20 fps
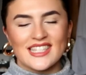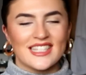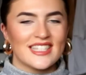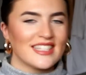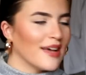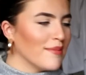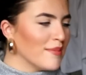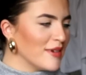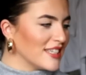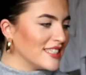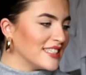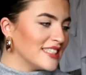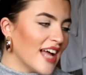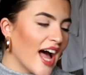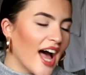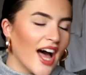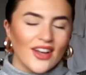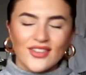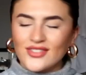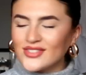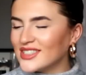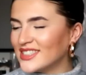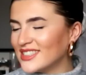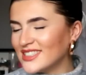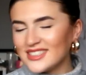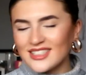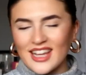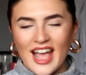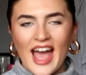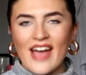and summer stuff
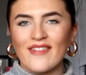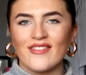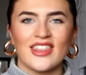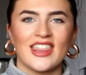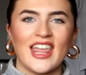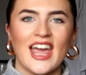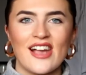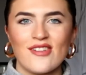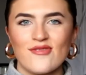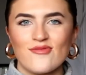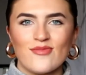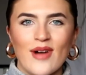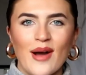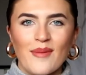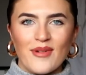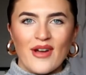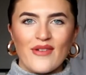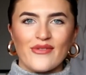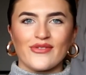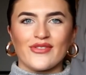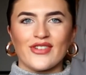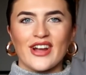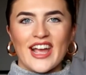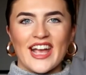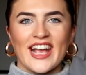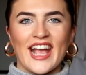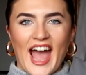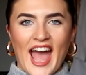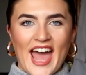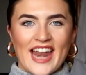and everything when we're
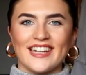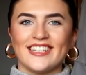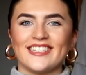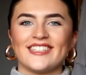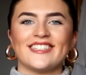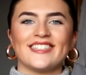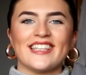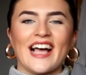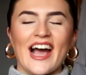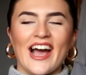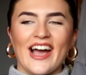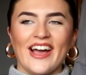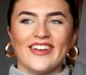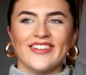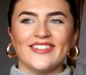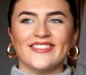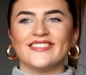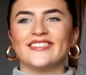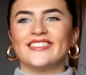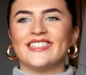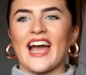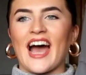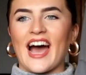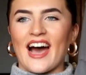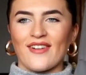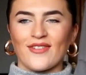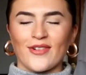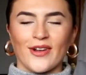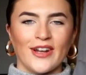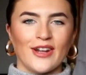free again. So yeah,
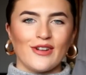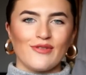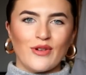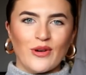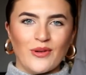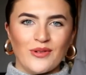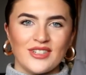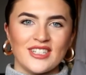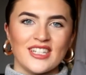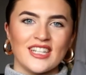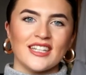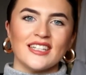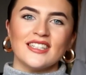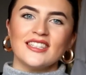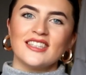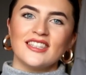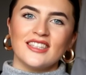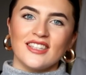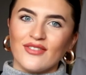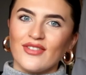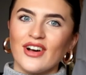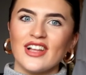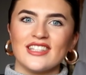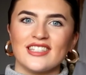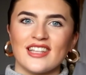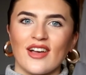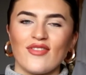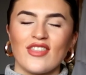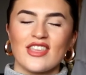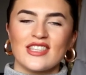I've got to look forward to the
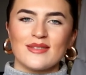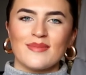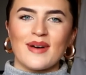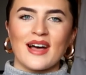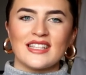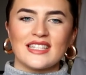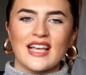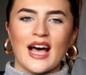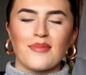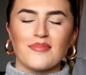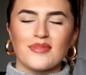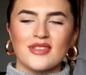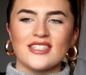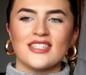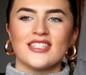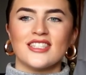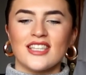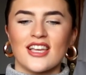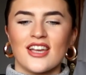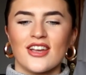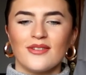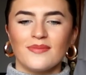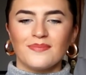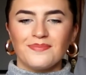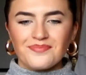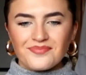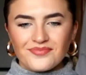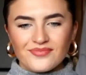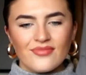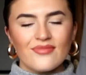fun stuff that's about to happen
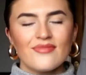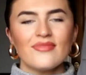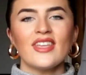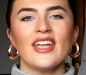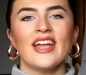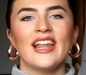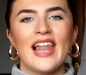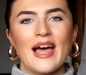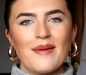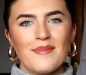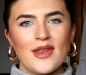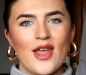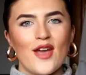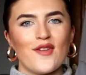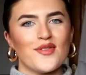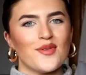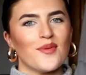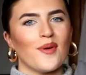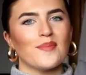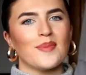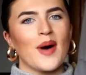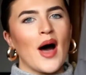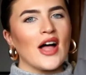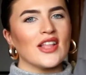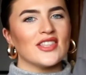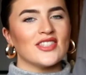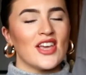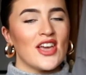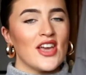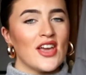soon. Let me know if you want
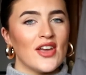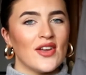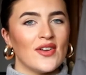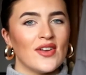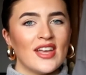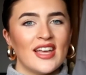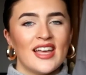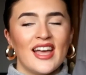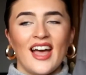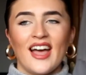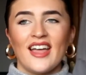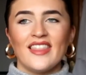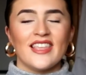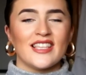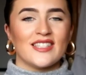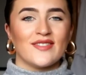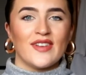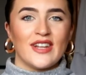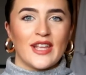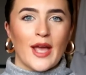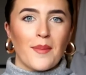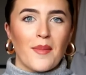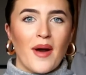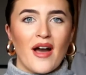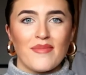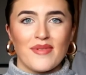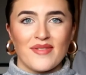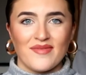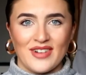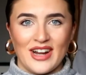part two. This video
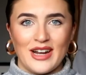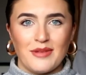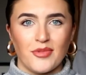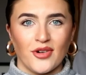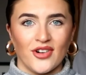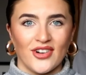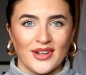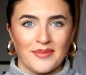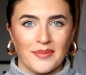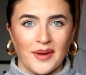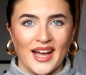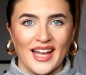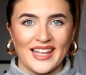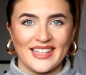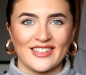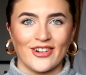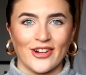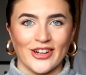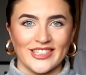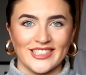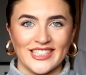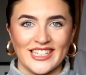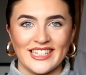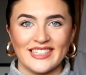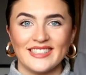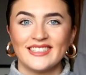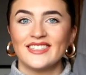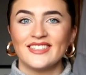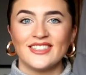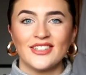might have been really boring, but I
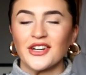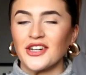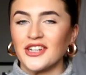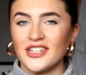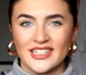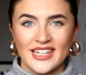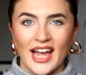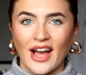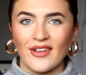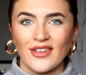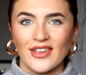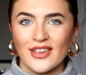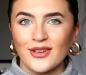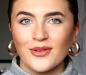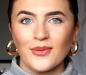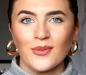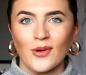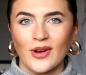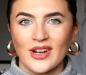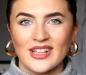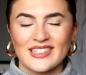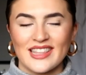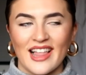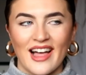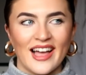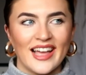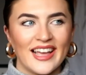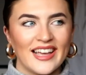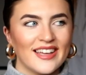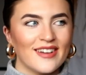honestly couldn't tell you what it's
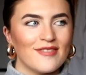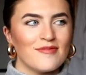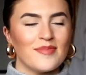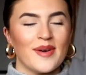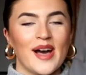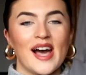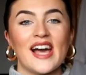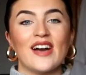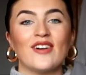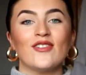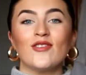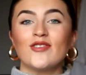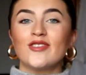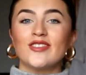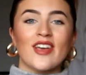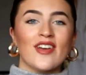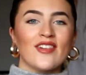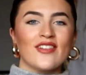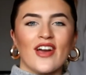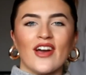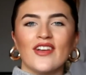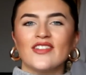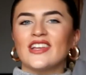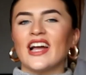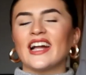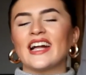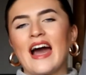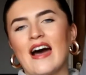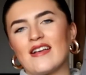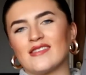like. But also go
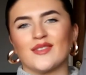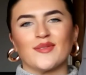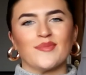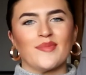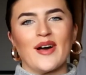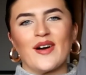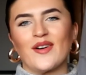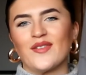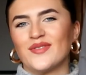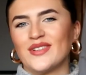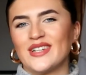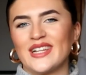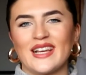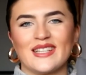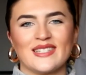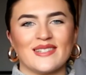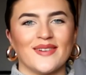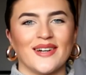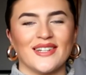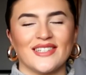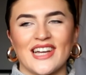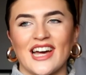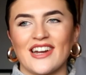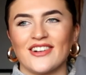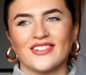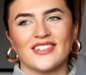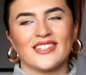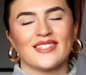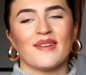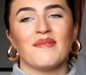check out some of my old videos on my
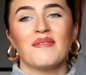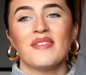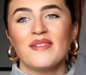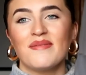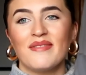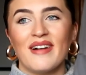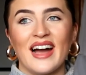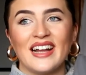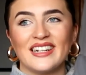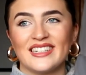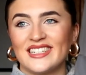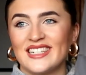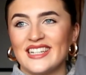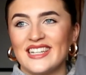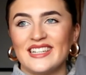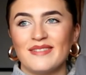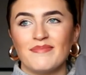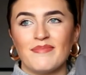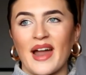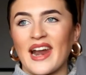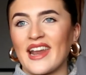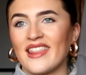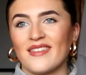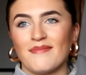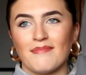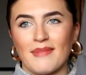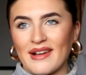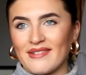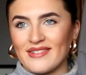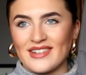channel, because some of them are actually better
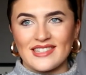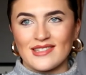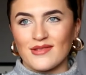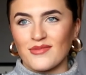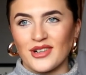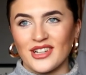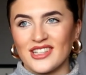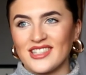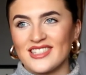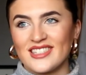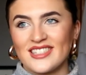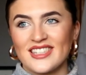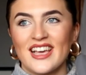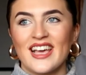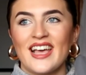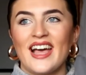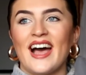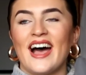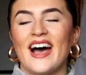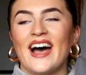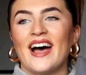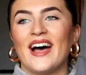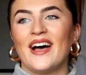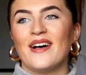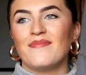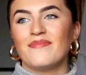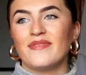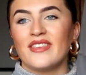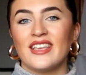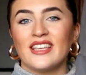than my recent ones.
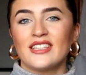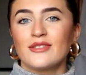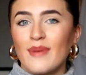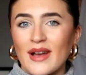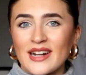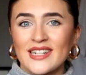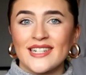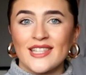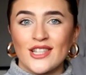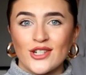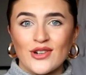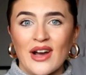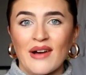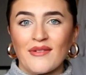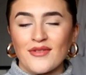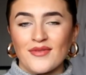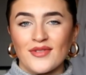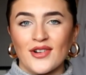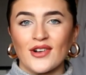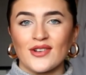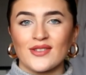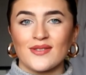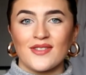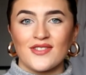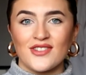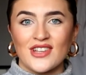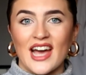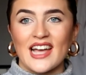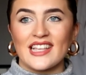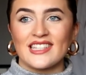Especially the travel vlogs
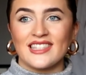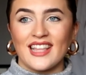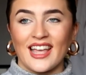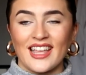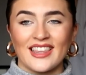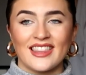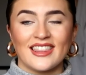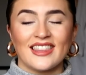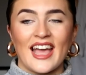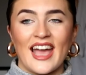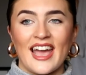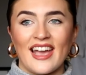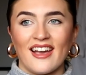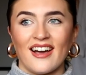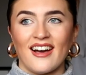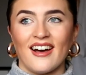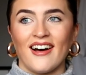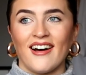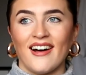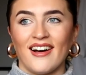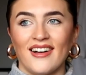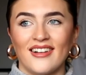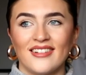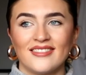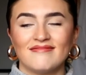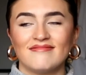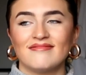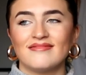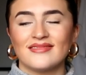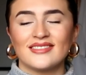with Jess, like they
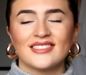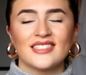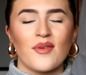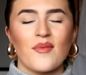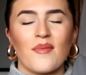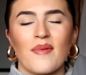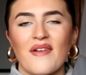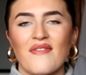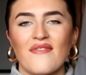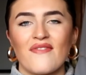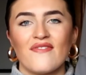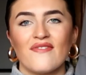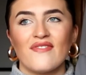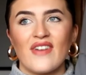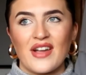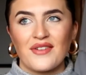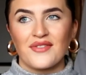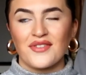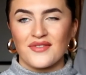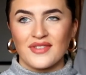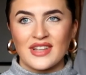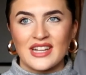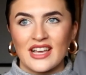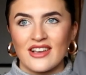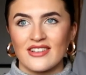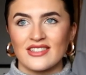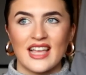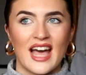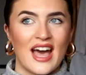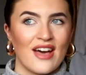are some of my favourite
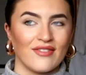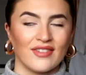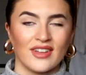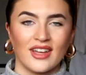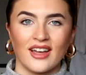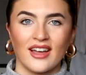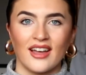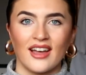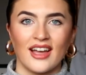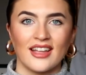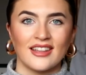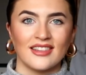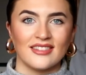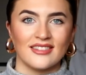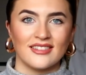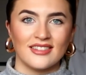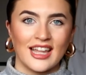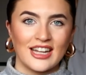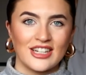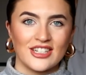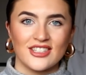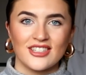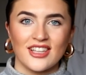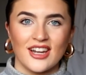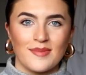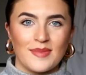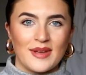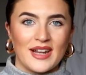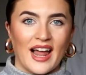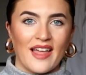videos ever, and they're just
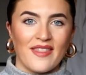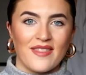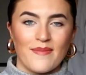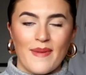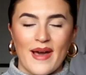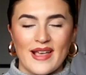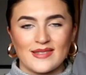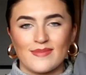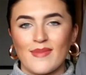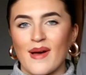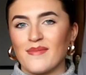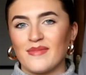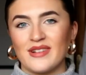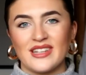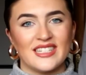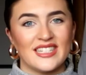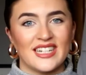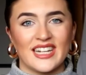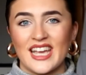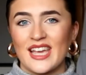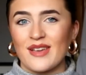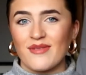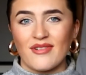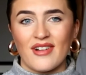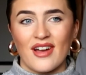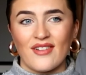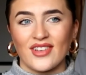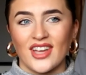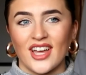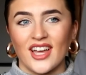going to be like the best memories to keep
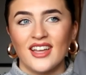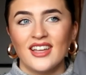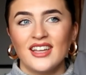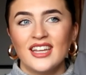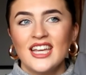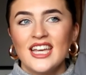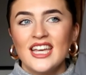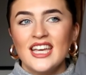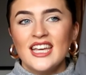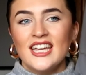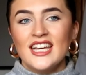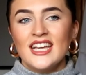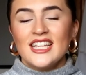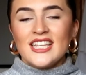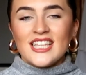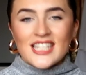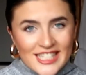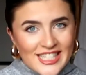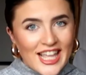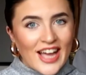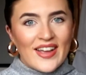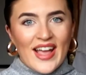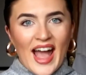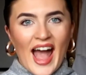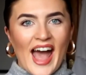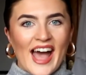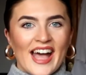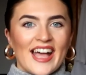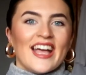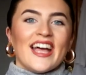forever. So
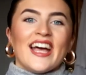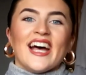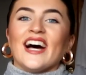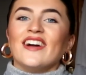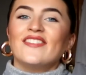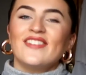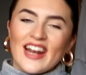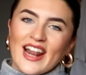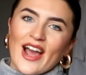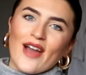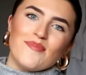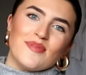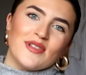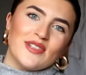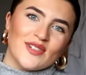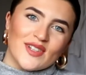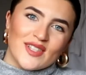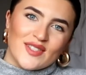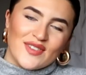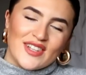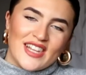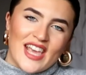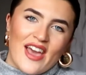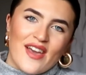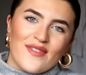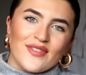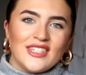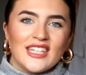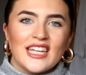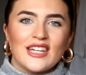yeah, I really hope you enjoyed this video.
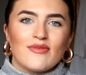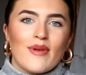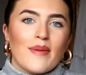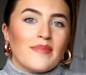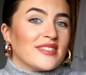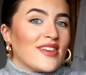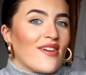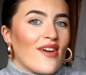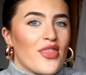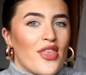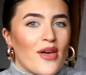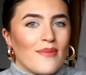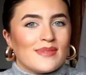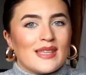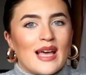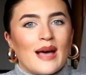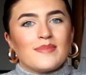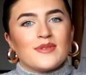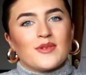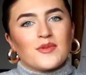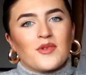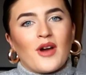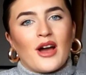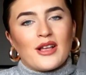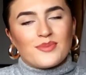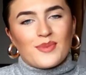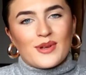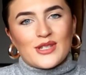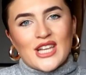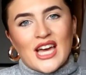If you did, remember to give it a thumbs up.
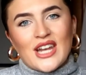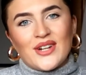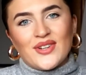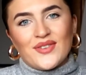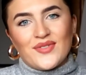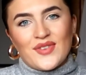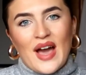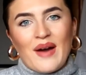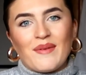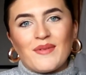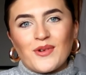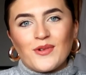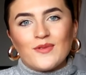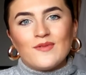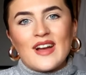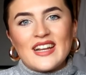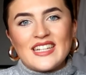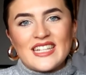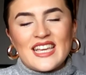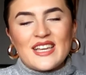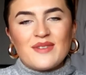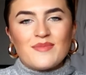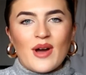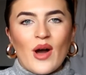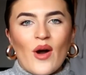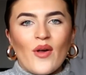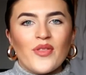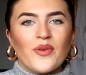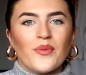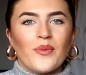Subscribe to my channel if you haven't already.
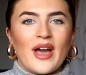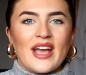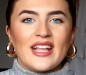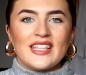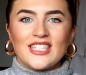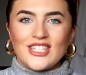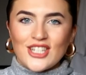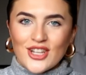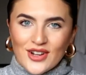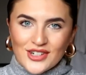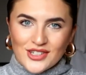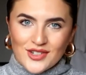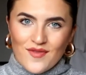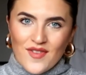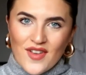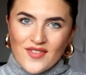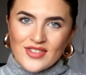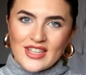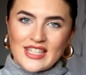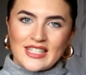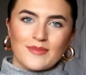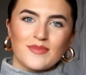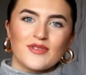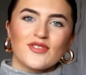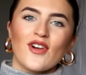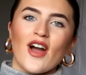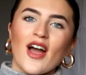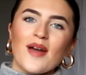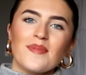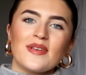We're on the way to 250
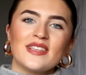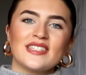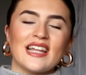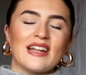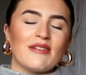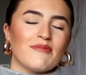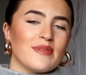subscribers, and